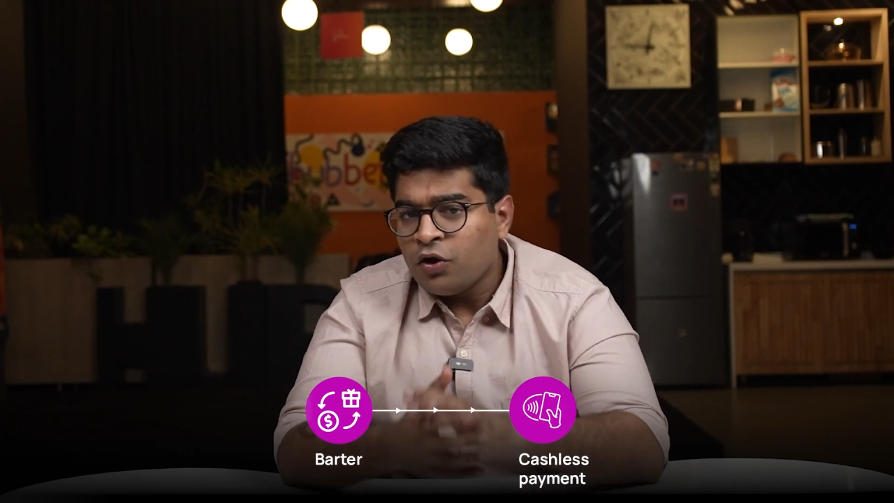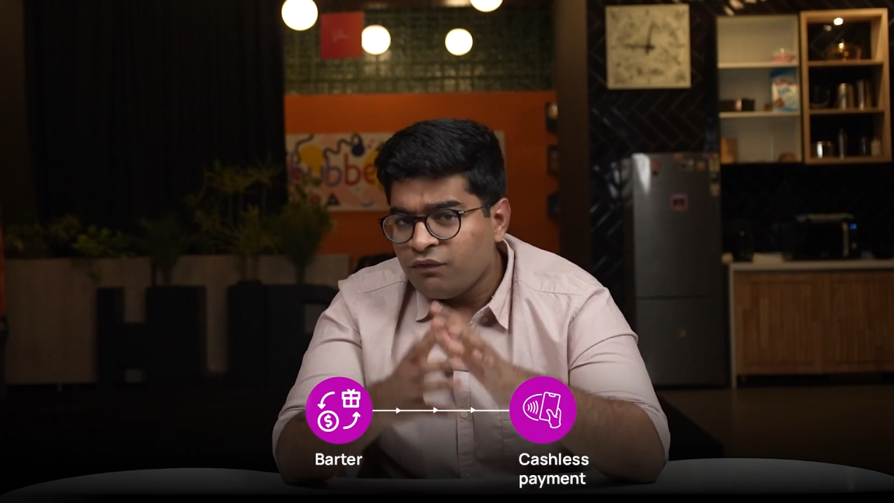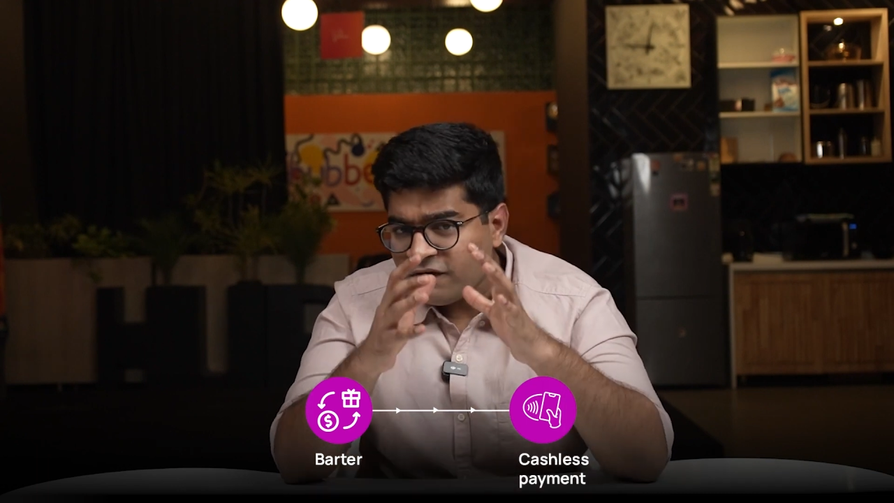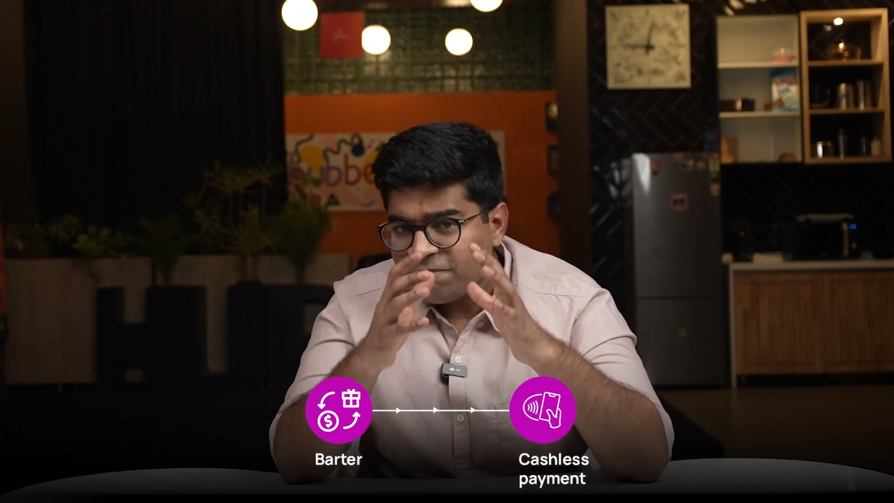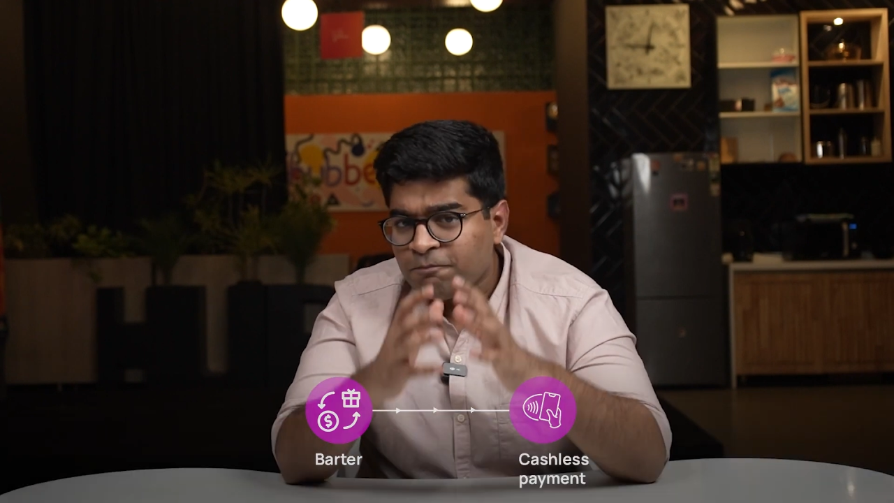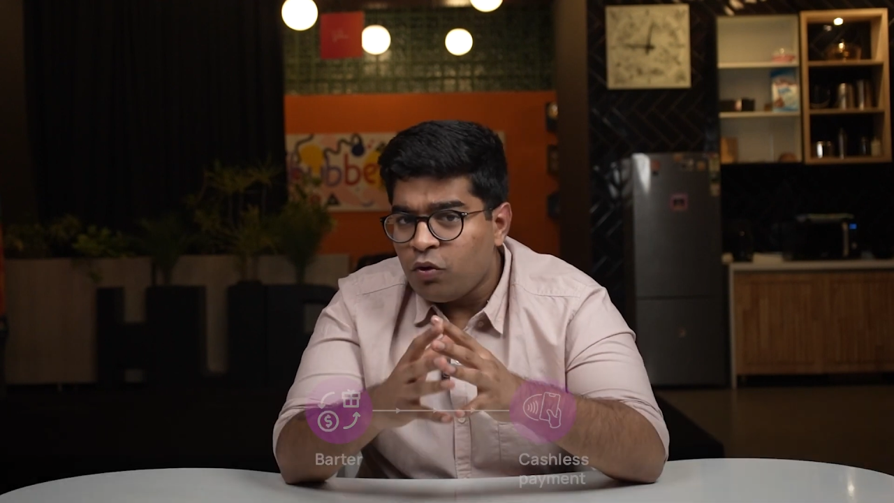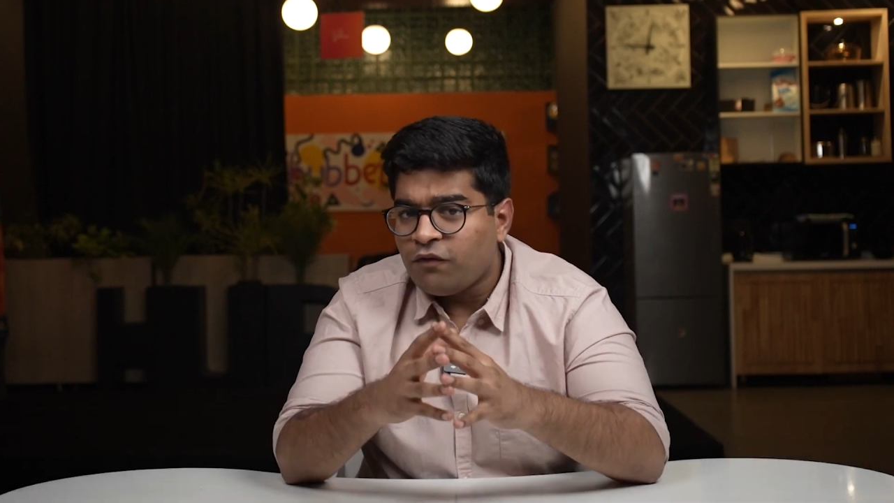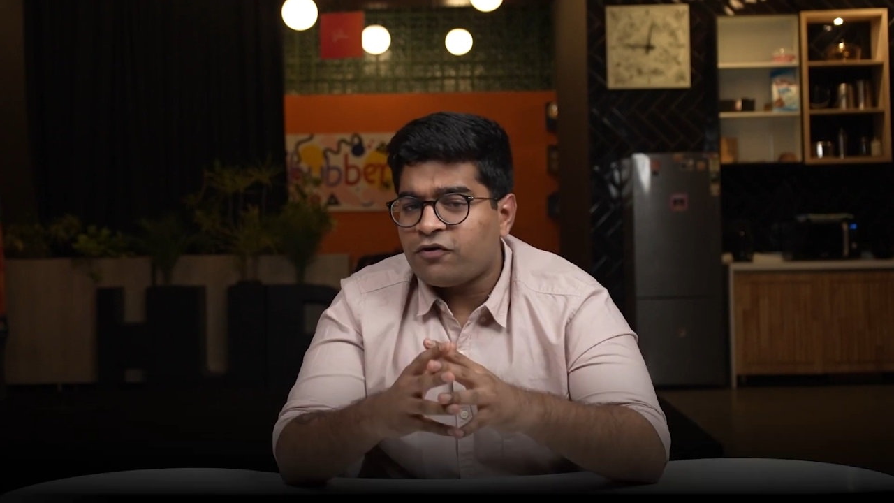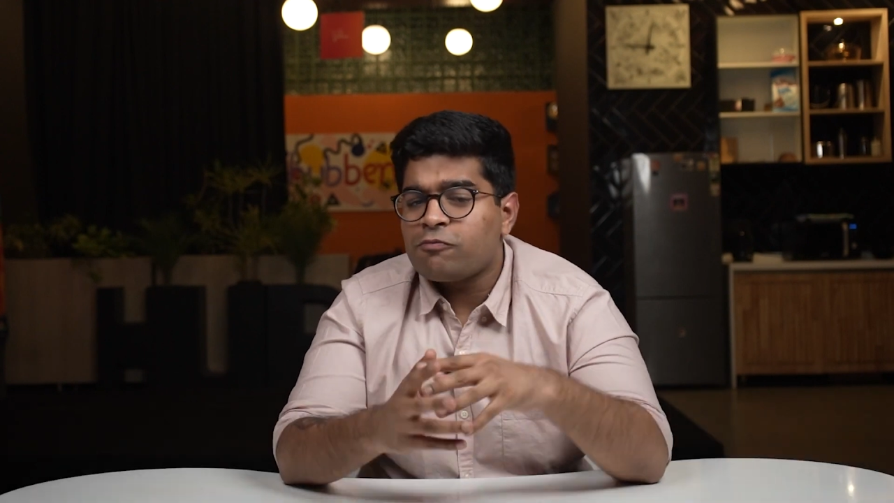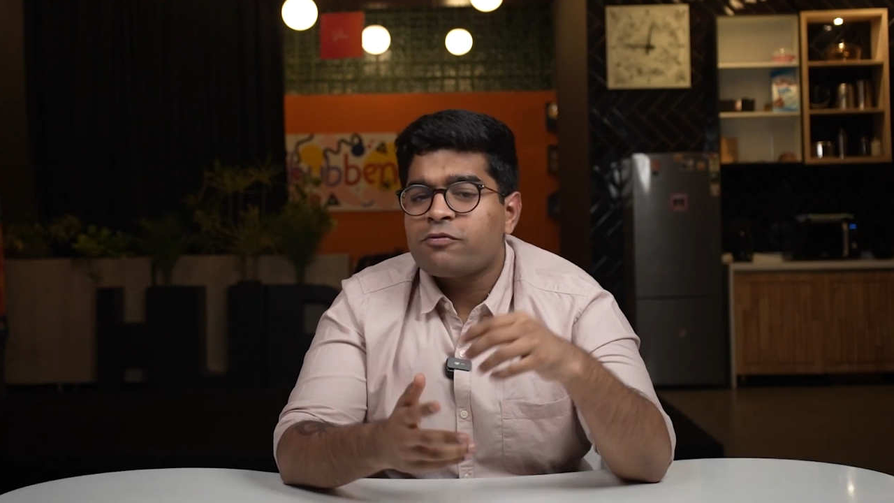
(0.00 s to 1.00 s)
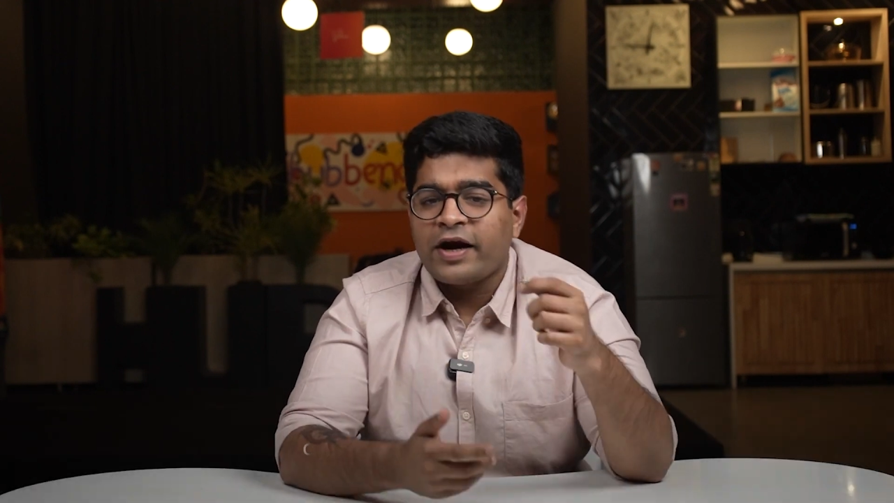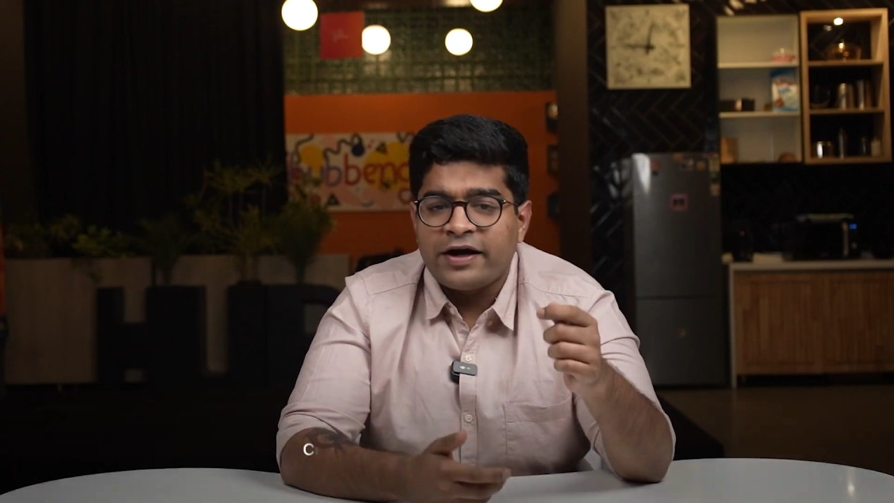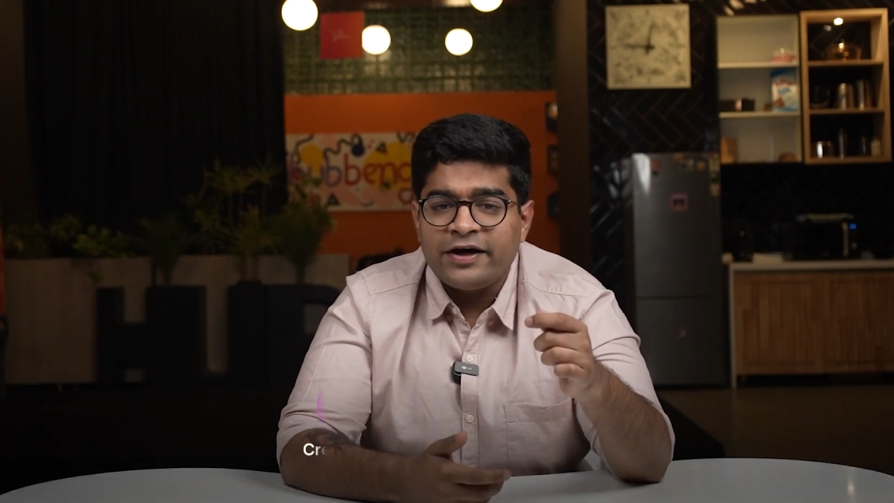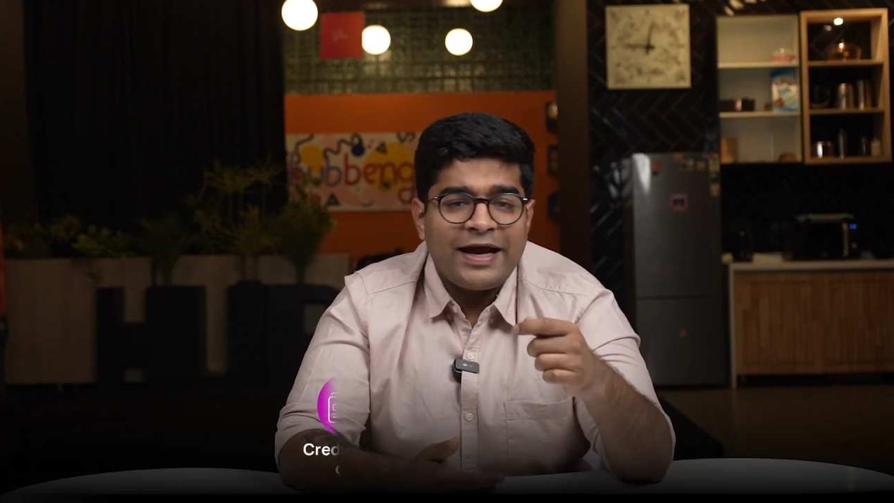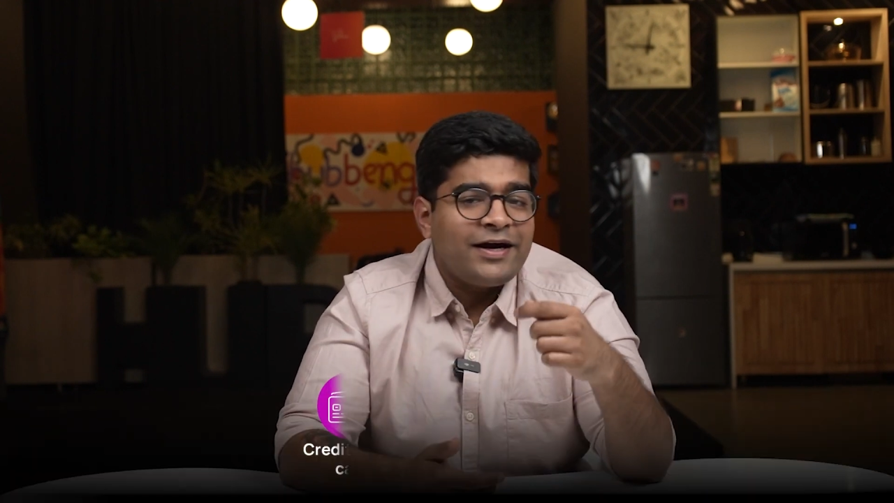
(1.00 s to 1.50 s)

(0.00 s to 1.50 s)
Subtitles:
We've moved from credit